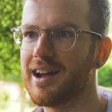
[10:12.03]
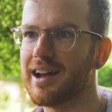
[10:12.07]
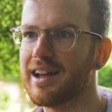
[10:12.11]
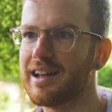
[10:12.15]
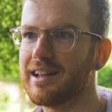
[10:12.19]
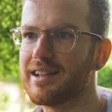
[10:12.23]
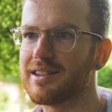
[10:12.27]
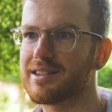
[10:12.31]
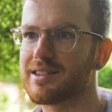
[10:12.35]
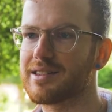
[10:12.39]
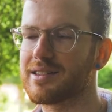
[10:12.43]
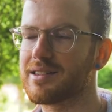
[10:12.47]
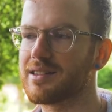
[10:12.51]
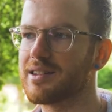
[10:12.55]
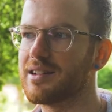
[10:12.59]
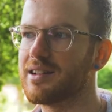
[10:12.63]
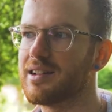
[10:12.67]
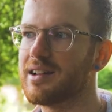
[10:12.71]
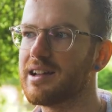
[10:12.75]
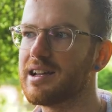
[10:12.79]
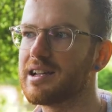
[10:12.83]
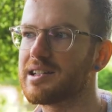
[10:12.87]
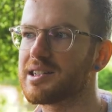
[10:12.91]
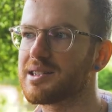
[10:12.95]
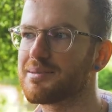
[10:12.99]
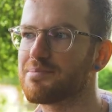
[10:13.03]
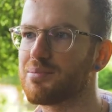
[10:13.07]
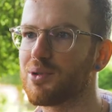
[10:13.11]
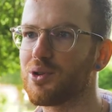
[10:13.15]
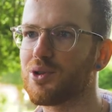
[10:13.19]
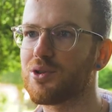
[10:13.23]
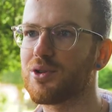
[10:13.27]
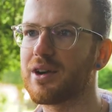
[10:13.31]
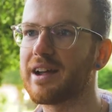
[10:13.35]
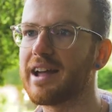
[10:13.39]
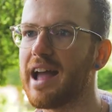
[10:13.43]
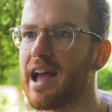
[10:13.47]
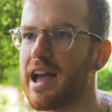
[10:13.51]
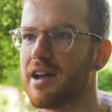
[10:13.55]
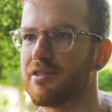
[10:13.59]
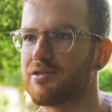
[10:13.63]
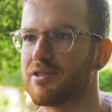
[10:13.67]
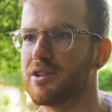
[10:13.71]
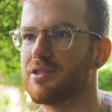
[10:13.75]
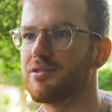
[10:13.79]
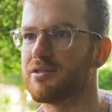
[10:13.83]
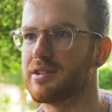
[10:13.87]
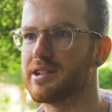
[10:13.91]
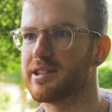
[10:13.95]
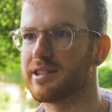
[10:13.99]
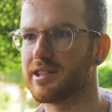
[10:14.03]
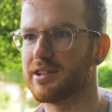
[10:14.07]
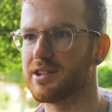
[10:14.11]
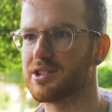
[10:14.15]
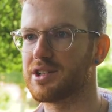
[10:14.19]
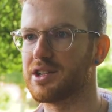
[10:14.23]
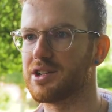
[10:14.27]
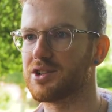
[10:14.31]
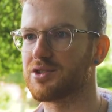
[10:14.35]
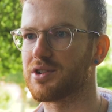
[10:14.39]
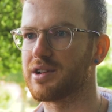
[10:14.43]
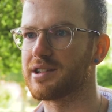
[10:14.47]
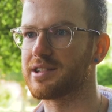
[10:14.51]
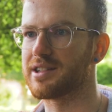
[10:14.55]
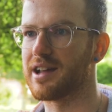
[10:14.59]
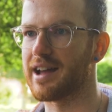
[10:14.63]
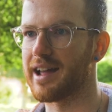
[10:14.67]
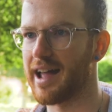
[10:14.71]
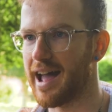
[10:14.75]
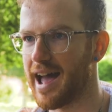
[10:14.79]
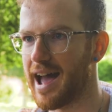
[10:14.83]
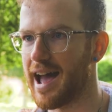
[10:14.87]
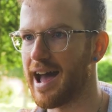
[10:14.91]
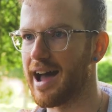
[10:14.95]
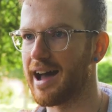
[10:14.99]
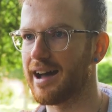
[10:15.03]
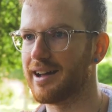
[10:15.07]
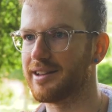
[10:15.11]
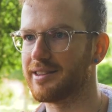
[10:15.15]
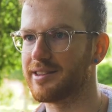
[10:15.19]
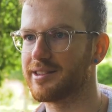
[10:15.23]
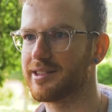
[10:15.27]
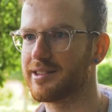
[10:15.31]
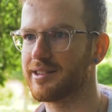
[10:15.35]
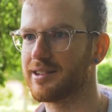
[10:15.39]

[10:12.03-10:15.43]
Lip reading: It's exploring every research interest I had,